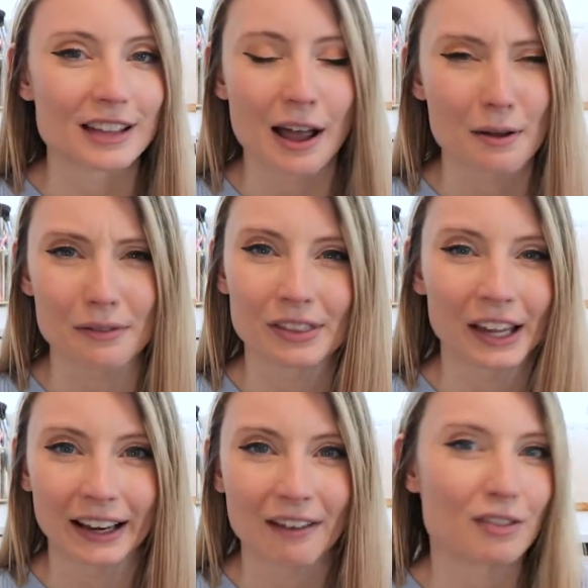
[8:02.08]
I
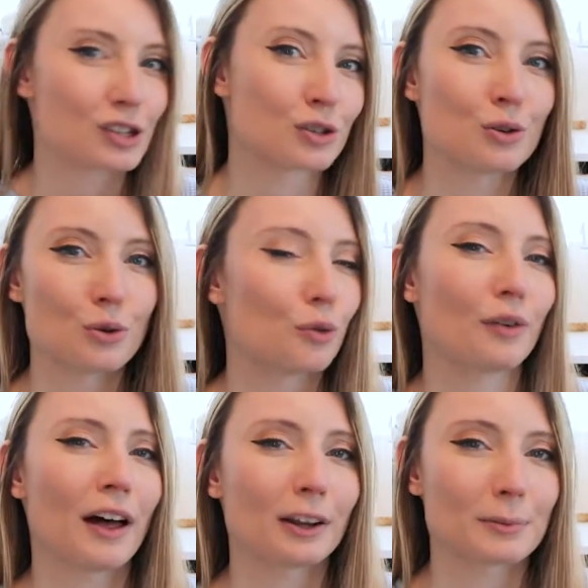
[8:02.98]
like have this
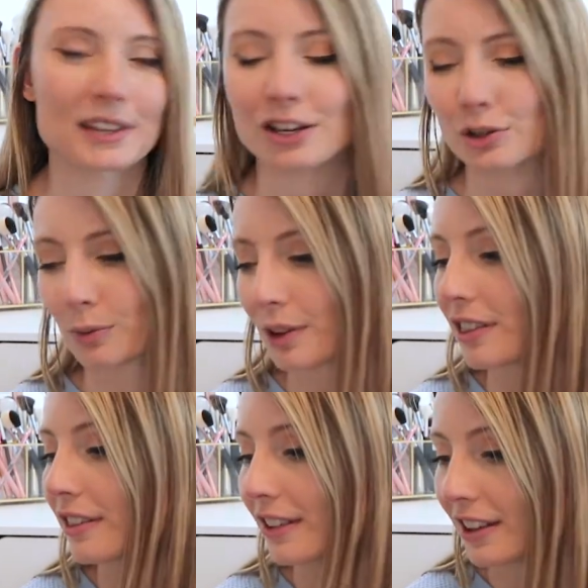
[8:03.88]
newfound obsession
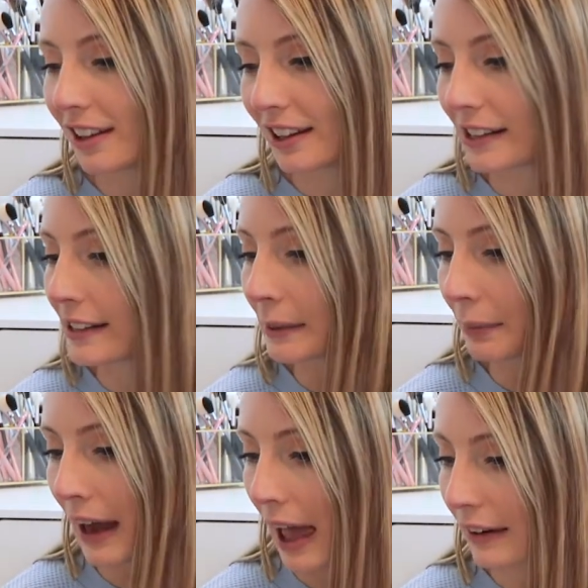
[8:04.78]
with eating
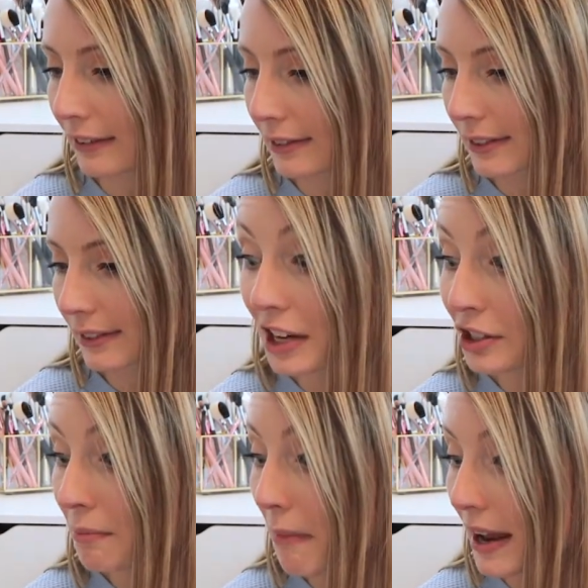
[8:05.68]
bananas. It's
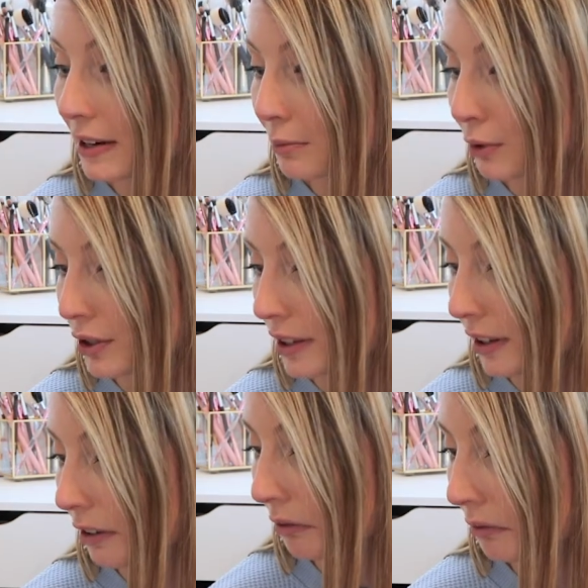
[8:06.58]
actually made in
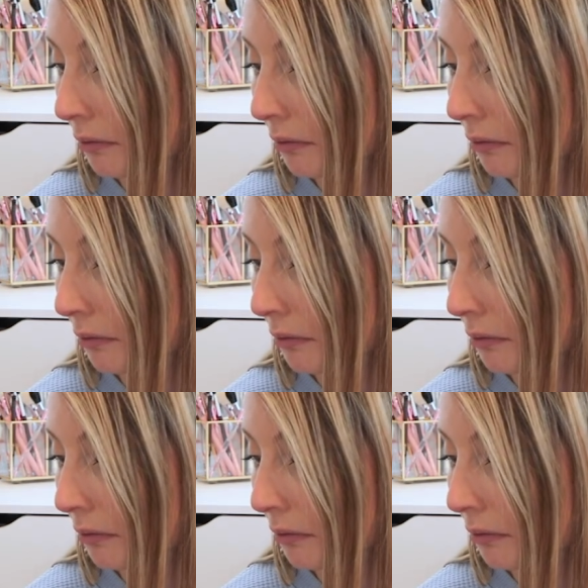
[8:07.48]
Brazil.